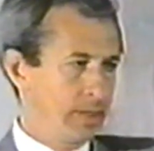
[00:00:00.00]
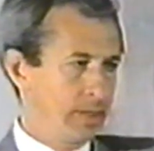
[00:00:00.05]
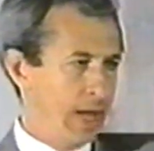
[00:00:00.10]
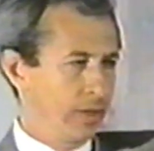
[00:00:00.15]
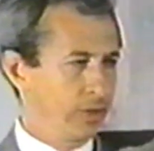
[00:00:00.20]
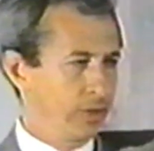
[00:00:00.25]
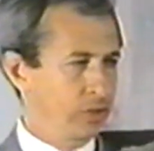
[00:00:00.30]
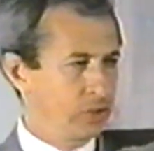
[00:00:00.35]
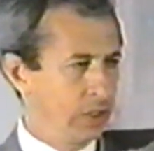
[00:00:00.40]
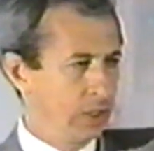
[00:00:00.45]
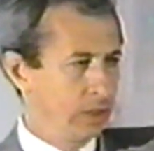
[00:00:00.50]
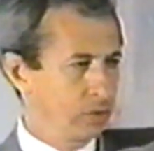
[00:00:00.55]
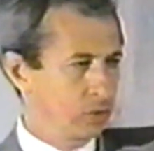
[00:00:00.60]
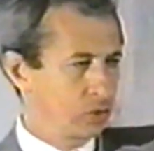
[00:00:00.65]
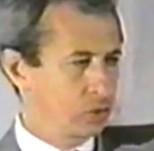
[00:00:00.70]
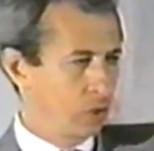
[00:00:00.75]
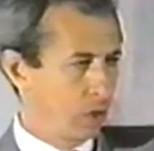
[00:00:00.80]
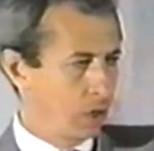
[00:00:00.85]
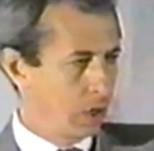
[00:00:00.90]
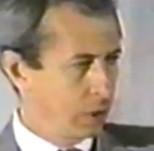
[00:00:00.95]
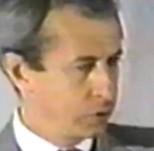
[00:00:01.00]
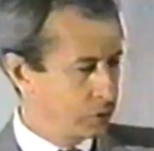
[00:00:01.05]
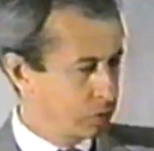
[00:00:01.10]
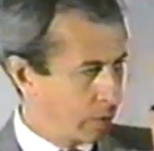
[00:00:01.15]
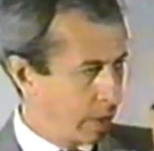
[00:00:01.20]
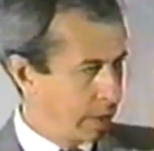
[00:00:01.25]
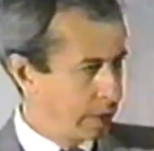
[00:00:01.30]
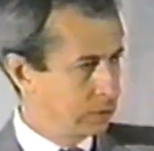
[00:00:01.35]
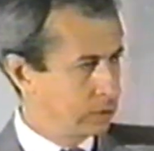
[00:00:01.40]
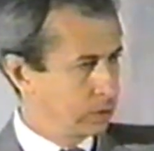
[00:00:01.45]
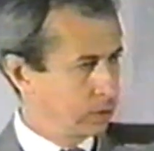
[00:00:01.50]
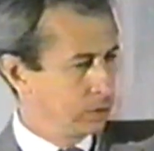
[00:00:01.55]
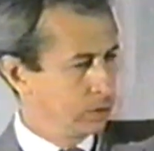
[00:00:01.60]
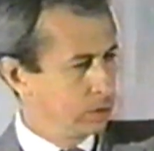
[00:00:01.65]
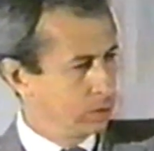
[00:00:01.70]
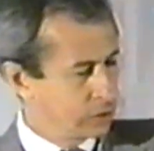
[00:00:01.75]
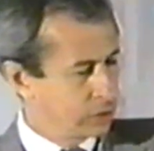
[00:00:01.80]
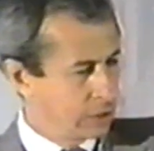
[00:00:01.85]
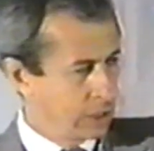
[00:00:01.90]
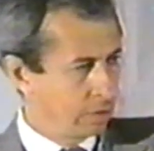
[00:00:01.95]
Alexander charged right into
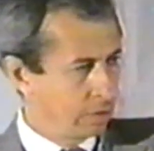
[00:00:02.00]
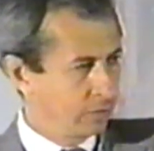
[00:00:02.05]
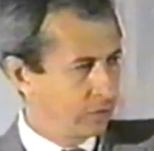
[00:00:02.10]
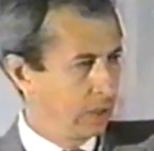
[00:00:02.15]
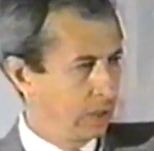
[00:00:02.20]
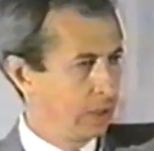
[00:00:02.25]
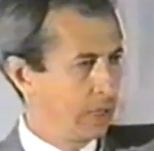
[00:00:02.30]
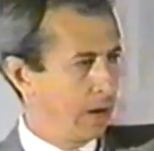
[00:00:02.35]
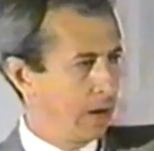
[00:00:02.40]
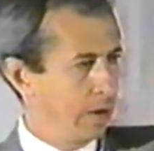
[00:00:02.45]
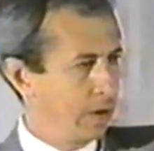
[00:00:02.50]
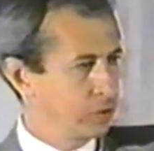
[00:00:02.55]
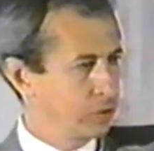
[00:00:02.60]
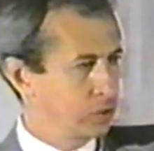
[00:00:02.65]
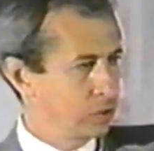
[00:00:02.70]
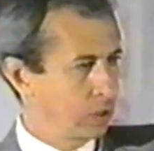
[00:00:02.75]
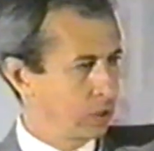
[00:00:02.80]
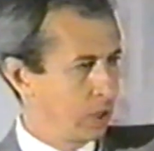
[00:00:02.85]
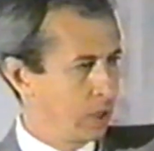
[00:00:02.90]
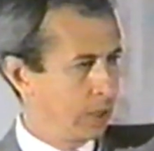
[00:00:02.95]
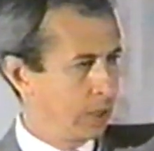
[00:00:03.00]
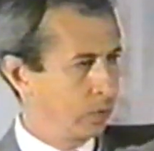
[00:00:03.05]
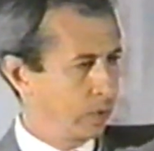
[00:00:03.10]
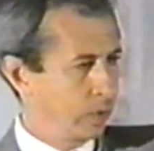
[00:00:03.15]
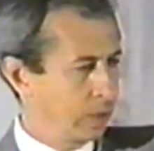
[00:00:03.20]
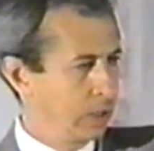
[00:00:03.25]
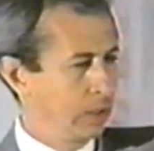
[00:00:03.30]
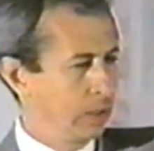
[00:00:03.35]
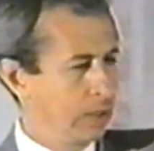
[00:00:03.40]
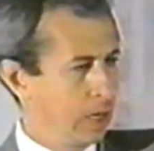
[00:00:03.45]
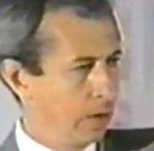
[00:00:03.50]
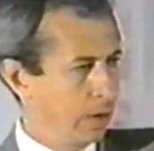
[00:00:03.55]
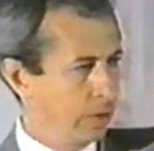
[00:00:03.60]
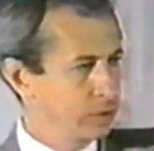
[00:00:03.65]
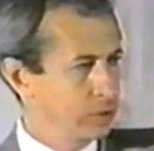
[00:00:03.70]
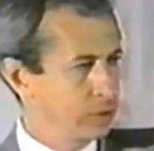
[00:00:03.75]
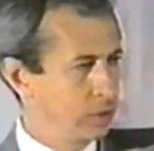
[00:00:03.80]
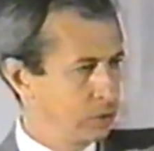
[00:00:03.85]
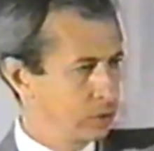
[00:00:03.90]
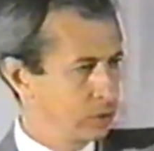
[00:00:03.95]
the center of King Darius's line, where King
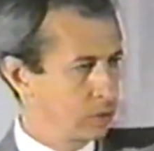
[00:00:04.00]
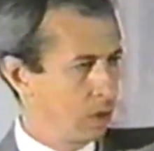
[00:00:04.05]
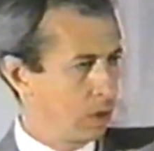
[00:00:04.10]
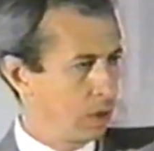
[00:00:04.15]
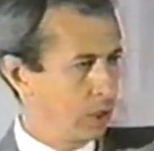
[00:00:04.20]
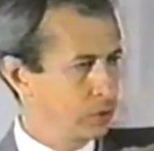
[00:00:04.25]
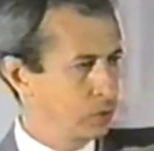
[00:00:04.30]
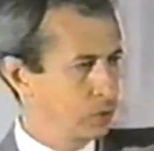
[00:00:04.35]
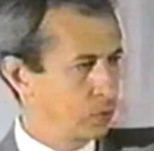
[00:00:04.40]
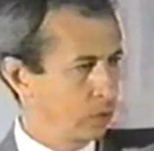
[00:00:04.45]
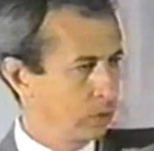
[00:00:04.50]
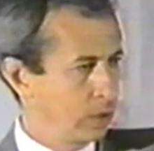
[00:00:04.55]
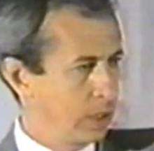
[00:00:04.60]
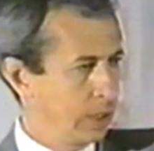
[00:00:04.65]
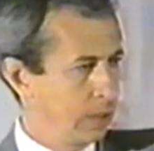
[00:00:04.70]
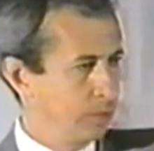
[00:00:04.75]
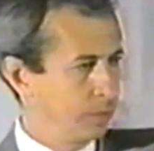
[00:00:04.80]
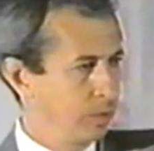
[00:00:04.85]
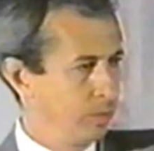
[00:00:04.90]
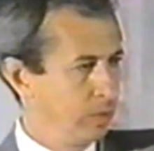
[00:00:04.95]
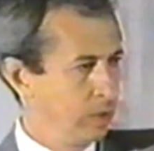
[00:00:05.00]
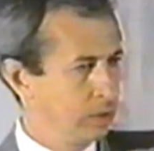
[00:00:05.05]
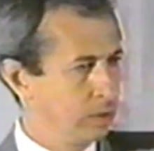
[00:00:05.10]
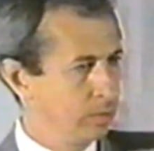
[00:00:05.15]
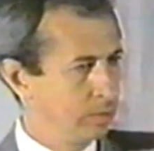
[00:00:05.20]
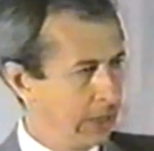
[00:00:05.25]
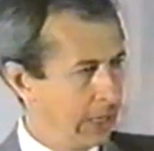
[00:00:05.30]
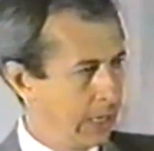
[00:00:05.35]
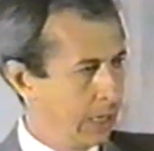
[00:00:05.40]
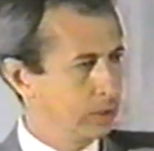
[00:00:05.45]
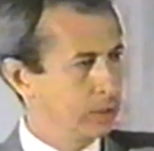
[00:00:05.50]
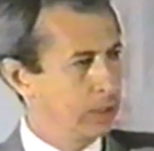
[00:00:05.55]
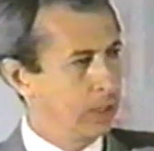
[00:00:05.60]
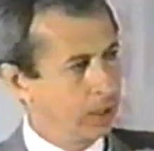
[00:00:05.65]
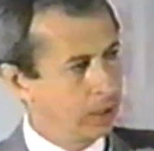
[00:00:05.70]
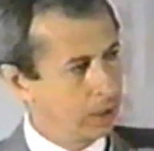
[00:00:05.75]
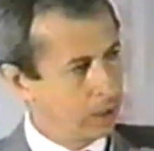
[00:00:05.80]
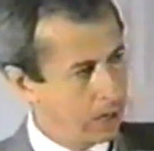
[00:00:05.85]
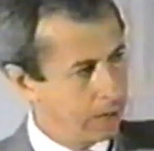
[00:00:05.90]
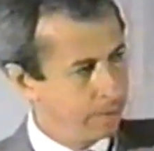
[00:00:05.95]
Darius and his guards were lined up to meet them, and
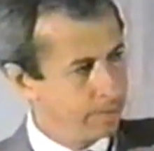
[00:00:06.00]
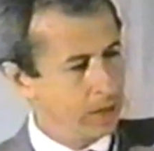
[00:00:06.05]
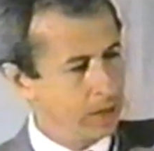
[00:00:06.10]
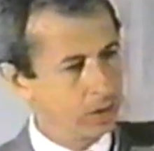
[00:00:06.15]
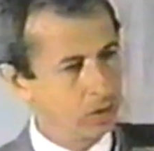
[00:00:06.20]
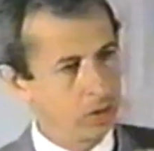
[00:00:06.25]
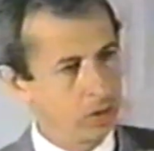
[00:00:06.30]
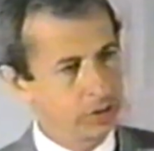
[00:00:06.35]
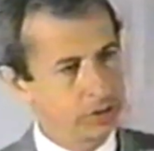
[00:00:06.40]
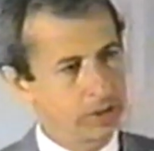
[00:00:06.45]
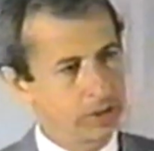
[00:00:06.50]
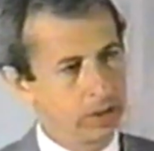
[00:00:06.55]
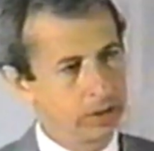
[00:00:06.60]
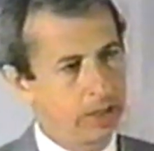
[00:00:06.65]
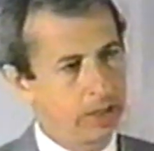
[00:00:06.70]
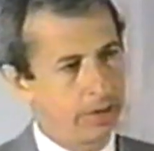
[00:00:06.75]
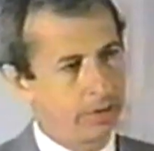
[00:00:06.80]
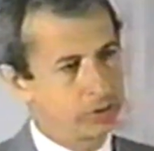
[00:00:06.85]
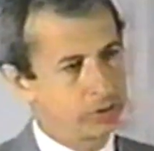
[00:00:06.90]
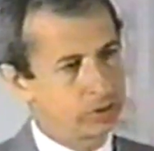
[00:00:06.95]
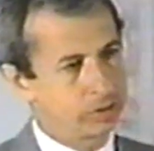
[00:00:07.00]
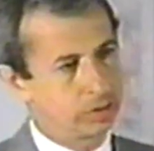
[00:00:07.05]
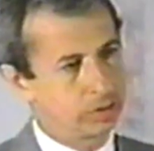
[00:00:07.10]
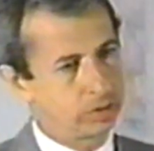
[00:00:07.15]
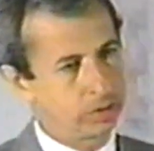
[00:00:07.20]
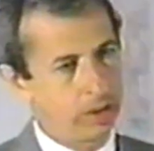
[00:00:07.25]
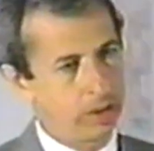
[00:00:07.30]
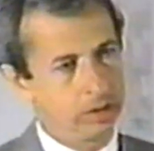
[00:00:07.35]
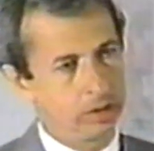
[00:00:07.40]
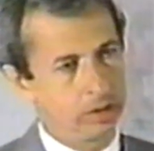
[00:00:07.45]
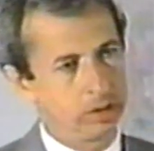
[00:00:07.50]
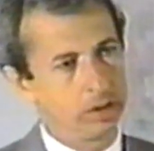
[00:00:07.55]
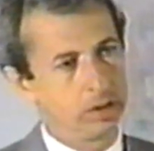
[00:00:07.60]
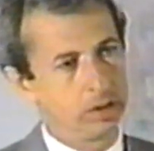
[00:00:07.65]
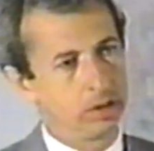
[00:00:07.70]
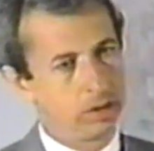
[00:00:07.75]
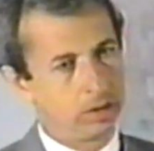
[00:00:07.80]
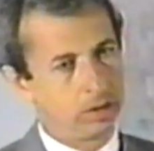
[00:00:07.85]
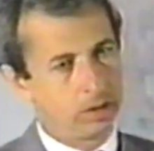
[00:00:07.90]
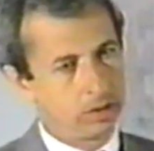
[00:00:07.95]
hand-to-hand combat caused King Darius to retreat,
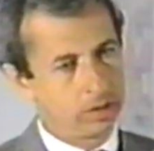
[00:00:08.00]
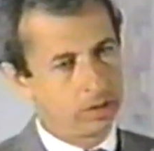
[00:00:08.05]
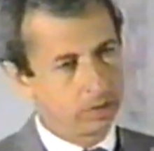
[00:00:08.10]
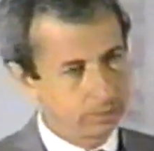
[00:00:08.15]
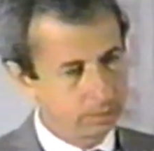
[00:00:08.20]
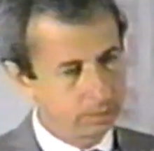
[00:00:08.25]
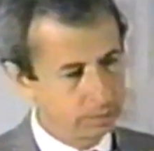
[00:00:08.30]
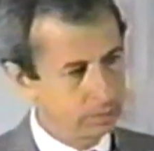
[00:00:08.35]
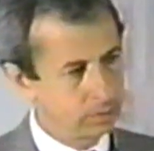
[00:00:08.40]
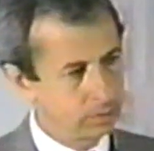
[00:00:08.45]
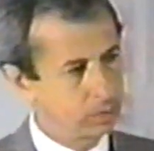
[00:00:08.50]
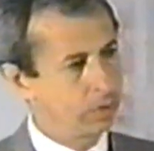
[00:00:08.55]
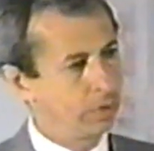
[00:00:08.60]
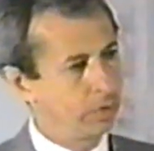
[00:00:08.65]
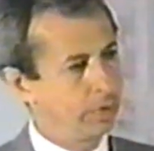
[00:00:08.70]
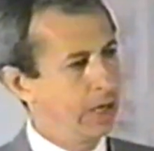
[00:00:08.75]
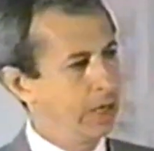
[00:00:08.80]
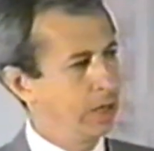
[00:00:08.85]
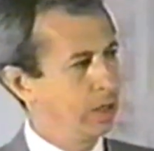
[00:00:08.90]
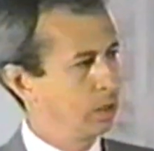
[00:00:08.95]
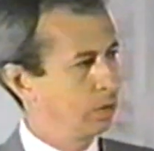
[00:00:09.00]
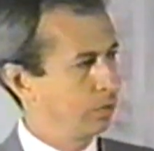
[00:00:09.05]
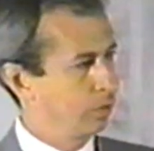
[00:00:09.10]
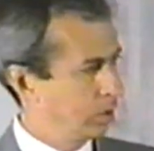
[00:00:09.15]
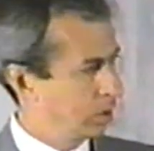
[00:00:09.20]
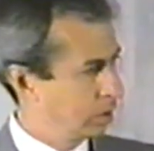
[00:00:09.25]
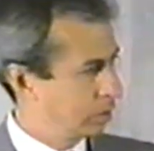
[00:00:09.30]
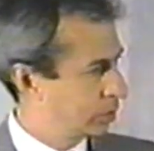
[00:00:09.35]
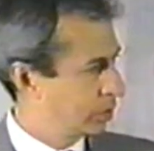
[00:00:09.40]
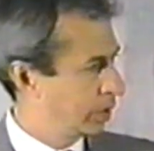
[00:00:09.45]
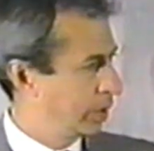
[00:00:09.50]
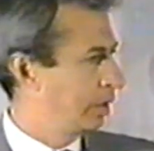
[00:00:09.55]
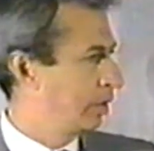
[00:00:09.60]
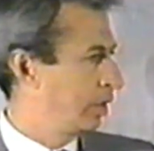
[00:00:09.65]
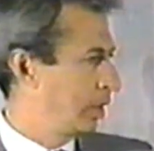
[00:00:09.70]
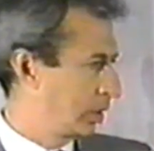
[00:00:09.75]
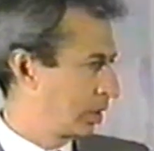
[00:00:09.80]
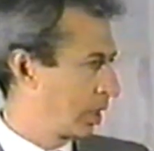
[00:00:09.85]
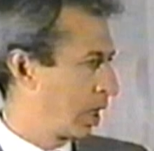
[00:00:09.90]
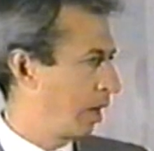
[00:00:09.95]
creating a retreat of
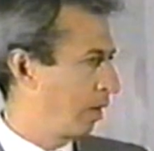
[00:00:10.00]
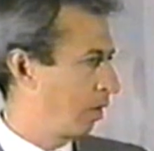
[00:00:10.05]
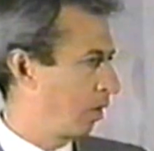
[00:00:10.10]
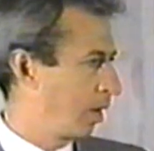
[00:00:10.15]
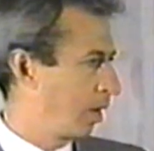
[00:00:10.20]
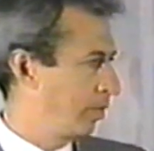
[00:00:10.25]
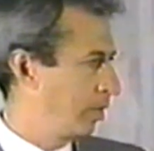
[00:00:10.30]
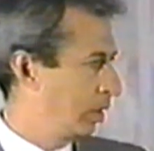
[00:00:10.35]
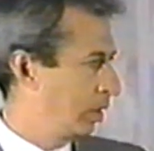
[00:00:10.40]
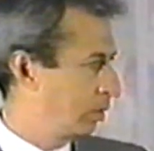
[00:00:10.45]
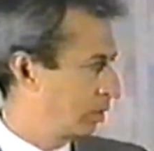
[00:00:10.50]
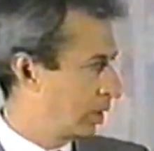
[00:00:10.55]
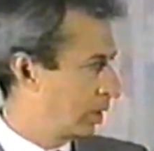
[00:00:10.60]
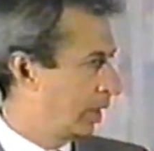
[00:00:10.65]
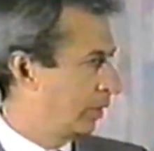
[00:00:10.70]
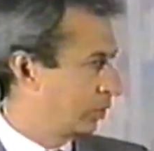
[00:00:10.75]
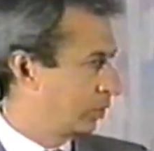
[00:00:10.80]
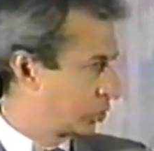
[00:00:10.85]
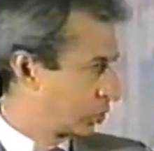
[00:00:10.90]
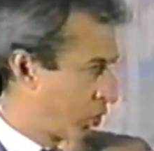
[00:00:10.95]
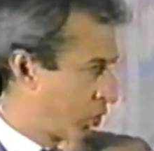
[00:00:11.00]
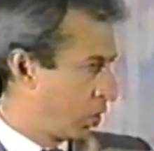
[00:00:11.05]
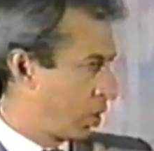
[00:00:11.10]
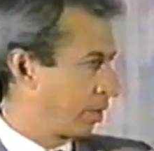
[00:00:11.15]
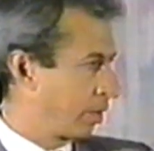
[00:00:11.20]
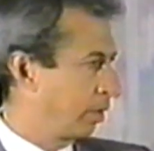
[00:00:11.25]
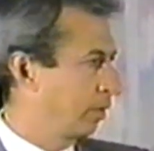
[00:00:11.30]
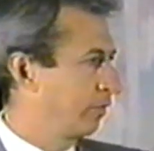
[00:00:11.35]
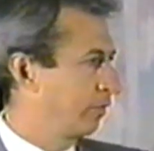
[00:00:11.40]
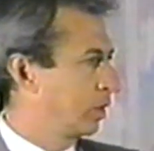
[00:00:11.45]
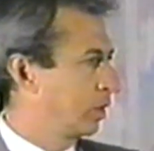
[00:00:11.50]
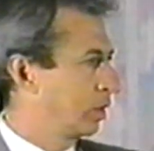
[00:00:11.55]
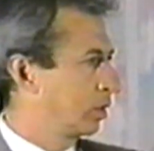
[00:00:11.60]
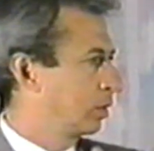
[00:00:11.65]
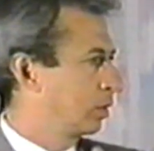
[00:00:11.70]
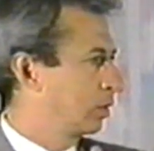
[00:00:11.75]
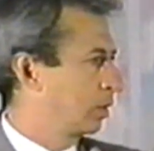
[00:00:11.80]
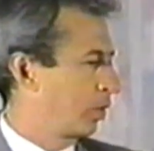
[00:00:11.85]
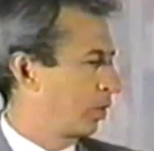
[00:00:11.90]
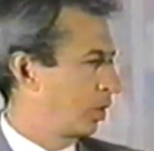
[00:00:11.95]
the entire army and the slaughter of
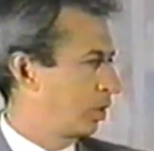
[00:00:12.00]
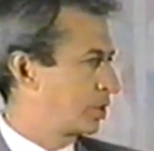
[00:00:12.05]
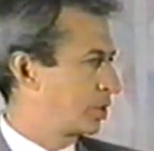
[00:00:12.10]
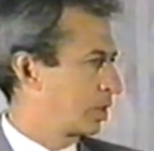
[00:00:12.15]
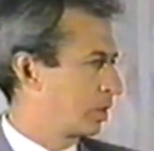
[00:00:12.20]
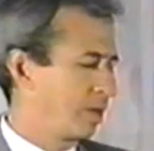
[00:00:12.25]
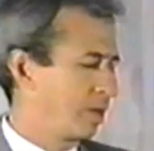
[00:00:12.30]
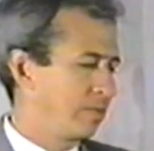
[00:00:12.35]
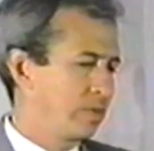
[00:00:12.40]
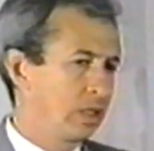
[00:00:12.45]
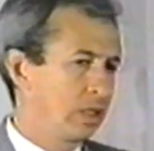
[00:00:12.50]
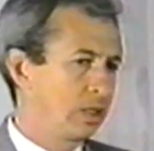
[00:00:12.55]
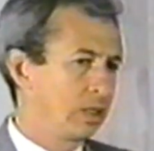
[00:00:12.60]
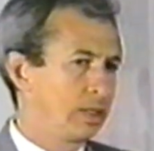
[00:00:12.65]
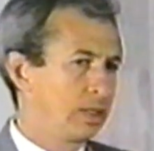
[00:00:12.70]
the Persian army.